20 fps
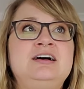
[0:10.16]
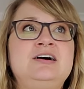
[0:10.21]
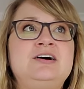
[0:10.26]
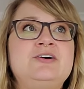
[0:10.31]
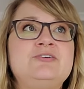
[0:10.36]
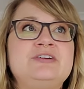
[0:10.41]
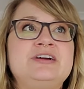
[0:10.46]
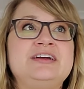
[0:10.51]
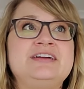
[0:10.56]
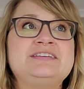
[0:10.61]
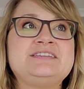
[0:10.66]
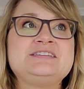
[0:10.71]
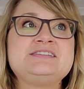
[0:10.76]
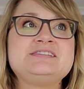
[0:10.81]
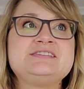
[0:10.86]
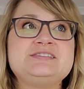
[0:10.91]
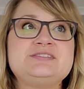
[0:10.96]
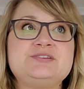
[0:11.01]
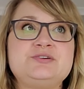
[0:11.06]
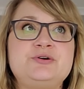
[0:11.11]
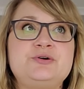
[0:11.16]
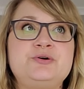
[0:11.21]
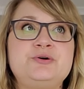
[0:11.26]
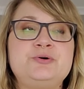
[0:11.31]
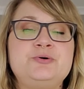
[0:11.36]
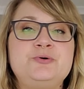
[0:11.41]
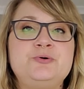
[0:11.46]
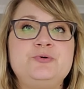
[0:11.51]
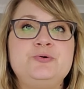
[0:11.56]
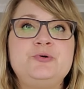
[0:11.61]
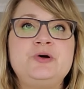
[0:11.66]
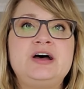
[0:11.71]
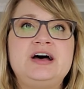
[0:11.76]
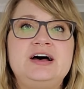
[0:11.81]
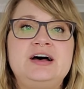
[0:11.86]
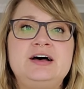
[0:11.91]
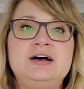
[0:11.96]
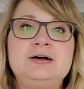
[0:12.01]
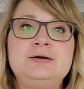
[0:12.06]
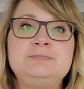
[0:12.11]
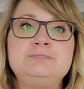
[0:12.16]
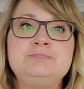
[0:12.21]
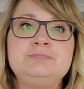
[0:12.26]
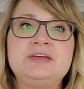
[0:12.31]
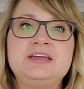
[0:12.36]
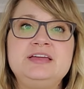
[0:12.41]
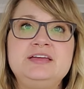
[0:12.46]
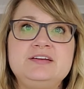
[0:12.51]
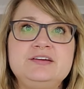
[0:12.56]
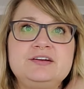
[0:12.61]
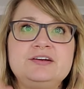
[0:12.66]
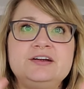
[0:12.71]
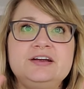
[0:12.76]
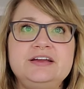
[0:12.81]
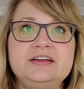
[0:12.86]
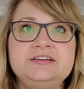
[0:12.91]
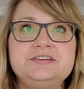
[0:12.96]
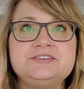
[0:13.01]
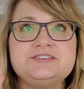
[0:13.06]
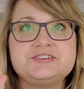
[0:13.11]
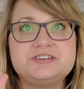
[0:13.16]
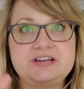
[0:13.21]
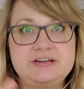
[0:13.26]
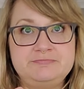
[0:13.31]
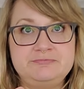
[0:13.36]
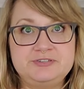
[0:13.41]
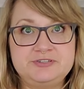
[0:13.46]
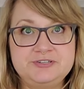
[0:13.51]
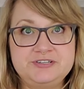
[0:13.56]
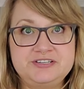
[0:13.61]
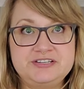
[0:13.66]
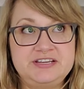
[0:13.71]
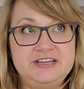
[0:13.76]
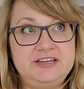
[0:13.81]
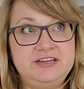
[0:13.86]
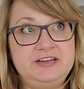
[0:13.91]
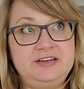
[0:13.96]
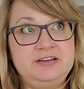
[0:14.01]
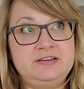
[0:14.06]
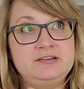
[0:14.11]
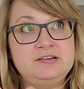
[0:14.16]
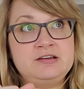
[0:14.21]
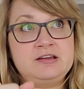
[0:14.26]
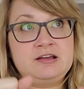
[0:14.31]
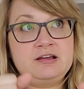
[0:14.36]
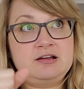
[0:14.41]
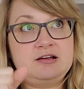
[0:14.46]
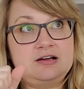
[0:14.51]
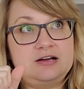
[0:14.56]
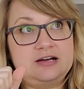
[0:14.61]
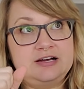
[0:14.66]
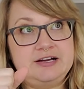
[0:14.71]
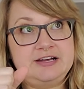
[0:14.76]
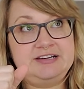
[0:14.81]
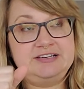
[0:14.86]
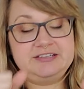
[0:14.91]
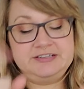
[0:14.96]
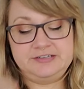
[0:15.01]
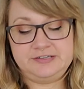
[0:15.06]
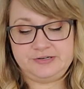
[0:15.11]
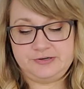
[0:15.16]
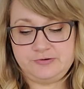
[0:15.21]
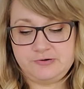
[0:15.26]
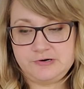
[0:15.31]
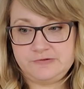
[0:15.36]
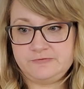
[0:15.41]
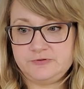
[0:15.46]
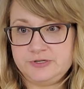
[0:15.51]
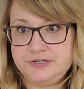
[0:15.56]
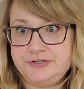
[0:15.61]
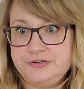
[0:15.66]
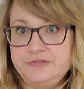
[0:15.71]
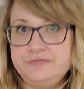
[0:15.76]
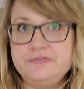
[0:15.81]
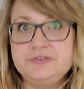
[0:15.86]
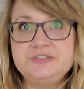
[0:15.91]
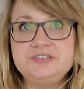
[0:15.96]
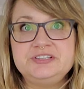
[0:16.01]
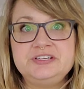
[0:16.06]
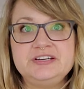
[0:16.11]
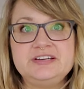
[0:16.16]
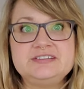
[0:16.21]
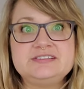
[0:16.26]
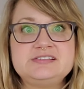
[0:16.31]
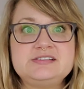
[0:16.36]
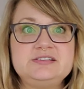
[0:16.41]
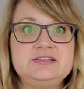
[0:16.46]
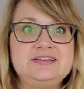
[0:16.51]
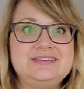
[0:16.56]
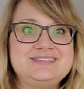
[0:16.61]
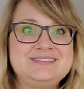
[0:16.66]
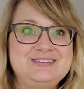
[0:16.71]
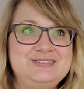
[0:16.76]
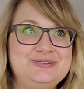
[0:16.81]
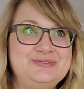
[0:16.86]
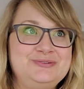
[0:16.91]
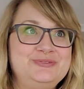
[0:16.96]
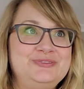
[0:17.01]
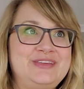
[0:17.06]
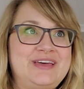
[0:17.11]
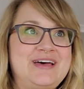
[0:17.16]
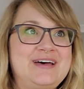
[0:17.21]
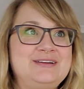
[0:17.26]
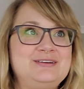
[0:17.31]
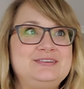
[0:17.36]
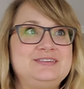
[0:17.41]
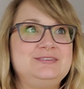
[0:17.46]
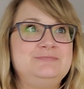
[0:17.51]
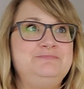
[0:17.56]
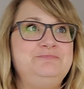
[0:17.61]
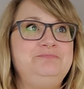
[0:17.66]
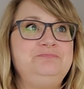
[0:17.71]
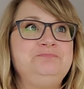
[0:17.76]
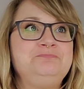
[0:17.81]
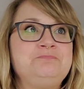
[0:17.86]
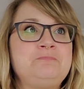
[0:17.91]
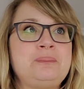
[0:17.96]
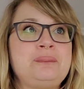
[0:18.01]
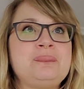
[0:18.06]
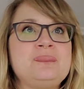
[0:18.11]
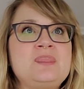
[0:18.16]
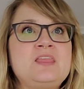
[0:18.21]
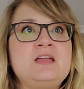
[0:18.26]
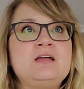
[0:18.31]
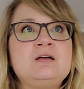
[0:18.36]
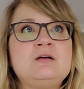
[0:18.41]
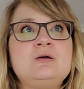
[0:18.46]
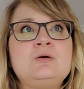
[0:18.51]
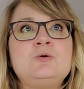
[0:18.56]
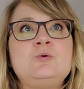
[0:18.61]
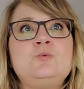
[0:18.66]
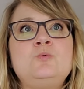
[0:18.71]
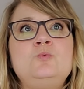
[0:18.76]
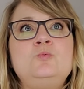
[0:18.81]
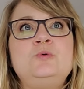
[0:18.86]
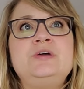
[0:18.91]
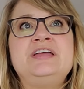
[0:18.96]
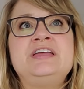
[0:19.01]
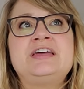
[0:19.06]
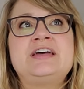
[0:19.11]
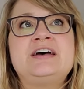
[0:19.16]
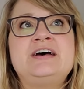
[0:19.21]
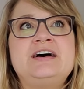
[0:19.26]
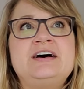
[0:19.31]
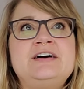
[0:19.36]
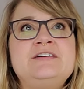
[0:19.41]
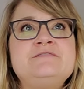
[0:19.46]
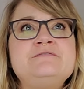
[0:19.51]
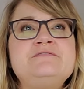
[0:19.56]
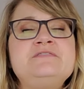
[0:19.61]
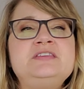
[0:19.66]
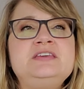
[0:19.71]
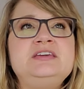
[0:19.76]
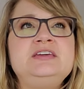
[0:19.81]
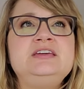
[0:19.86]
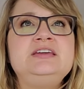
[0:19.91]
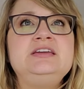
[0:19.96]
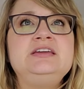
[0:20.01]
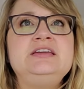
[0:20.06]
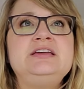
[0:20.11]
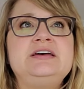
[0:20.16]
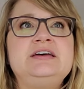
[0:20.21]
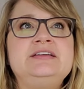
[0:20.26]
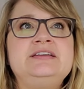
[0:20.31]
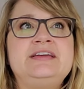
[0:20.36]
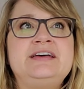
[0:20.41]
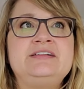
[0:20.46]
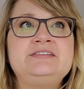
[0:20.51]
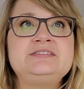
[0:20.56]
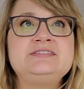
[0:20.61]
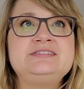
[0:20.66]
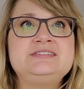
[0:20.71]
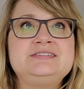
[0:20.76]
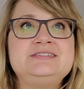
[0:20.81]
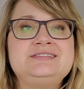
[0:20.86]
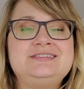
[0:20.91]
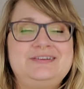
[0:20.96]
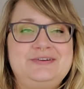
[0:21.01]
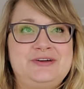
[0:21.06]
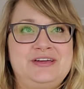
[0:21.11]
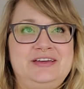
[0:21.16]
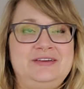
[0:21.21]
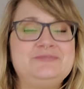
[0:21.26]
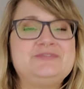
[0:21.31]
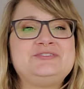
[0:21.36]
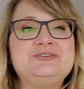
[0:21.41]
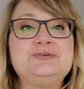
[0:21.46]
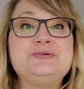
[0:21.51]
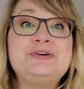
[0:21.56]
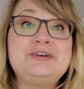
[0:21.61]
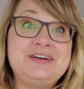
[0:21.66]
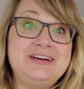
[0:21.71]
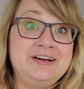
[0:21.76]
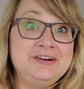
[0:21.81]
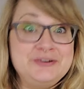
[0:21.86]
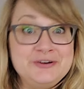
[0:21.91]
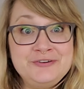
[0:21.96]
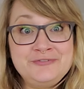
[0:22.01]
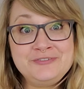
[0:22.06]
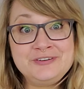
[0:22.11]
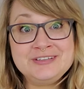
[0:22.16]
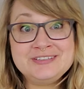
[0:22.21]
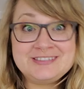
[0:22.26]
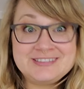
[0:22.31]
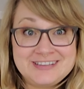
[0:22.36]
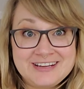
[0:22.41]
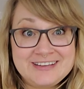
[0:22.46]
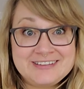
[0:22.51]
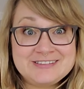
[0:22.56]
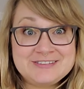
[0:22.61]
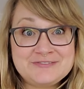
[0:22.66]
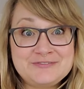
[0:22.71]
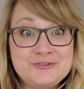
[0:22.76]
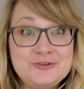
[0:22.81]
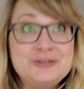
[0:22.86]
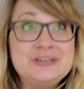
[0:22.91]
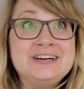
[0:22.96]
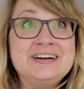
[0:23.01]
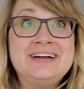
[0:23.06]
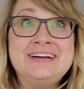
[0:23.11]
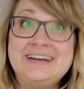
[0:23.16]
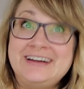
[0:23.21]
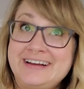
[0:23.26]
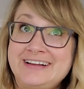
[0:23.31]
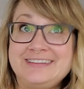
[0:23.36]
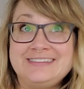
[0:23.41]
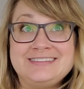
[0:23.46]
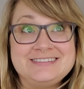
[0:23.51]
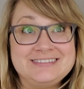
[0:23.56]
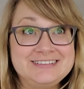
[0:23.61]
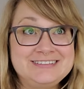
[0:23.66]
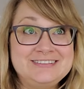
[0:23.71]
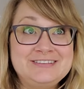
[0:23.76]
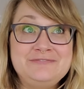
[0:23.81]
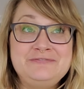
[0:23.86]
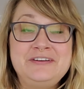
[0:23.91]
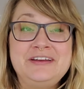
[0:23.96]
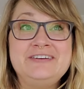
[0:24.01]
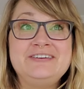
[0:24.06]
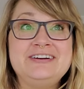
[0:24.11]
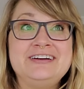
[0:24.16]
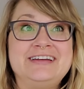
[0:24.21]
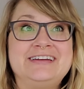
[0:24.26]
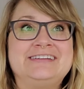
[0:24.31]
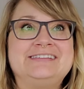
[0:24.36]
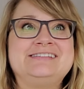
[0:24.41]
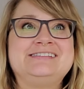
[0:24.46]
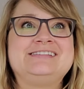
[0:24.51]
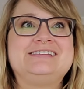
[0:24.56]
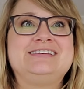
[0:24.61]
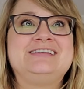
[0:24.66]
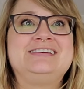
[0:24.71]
Alright, so here in chapter 10, I didn't go over ANOVAs yet, so let's do that. We have the analysis, okay, so ANOVA stands for analysis of variance.